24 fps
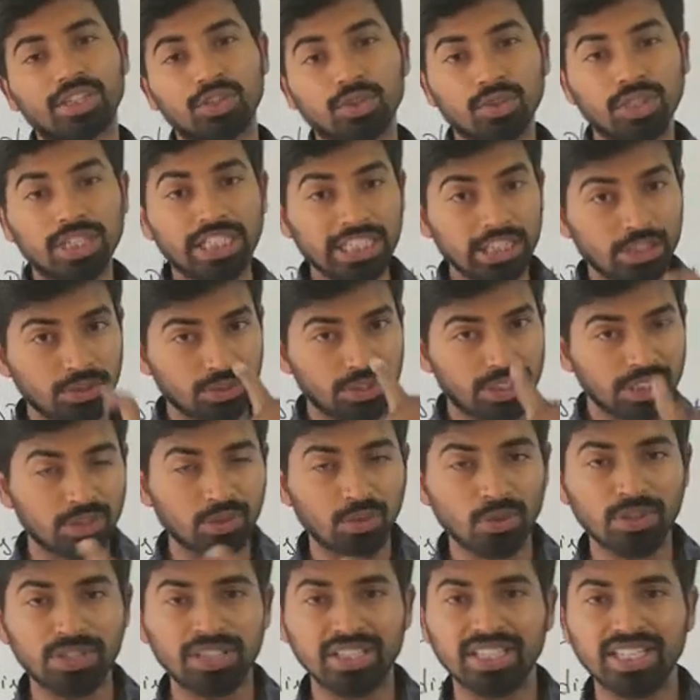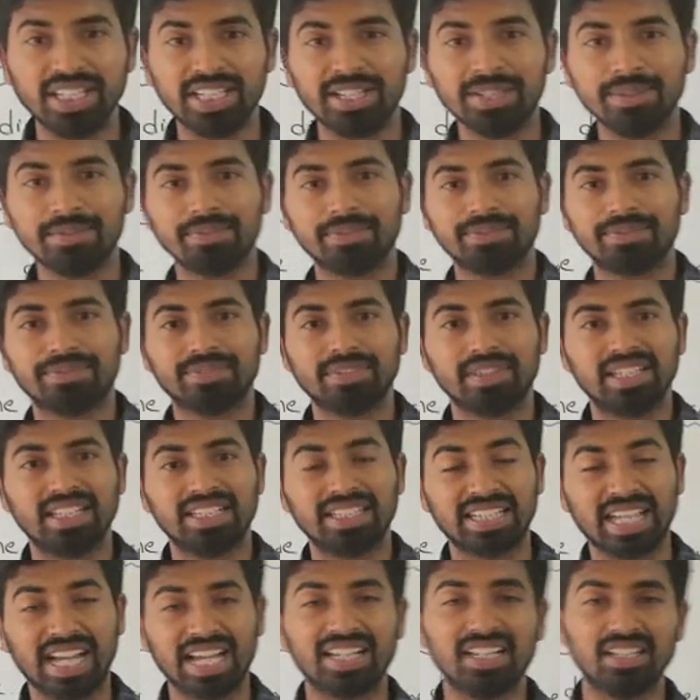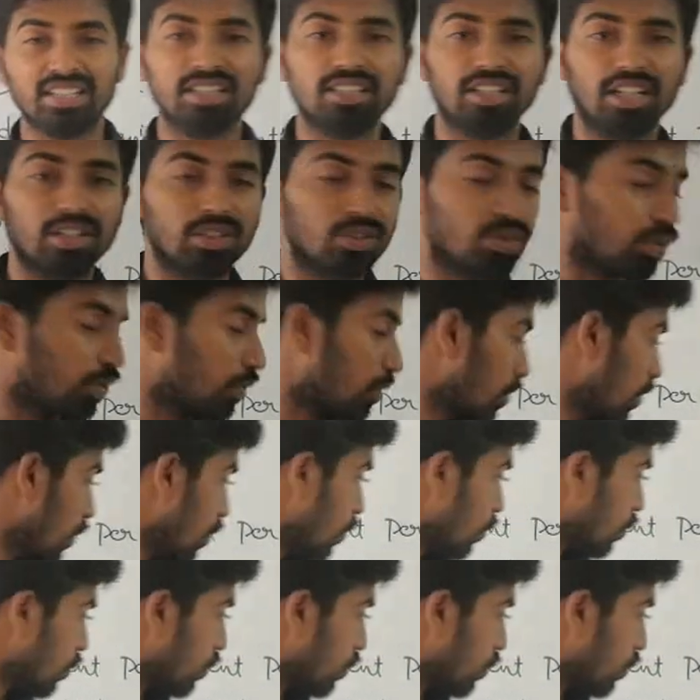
you need to denote the direction also. So,